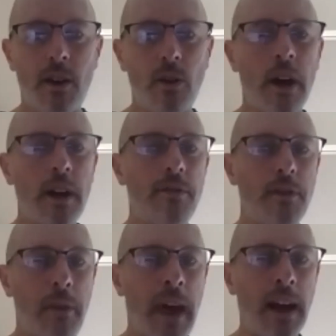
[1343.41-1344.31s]
know, lucky
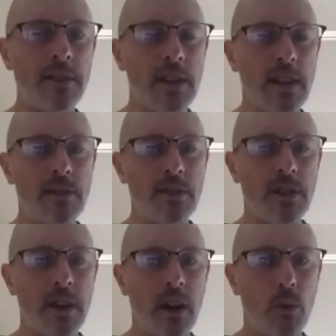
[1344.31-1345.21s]
for Max, he gets
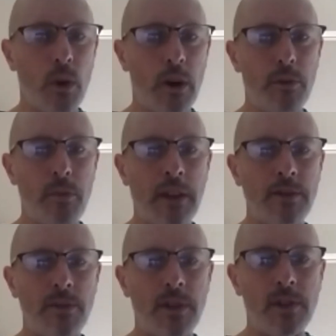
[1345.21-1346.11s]
to work with
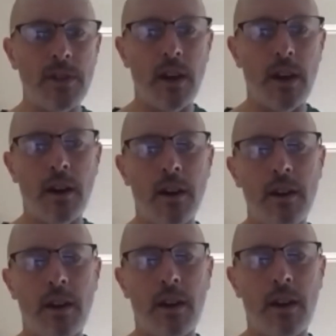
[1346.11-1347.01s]
Patrick this year.
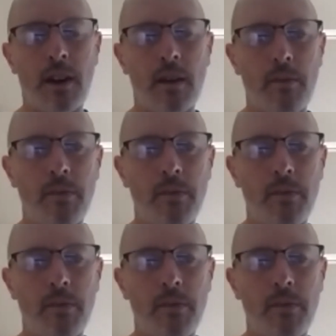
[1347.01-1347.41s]
Um,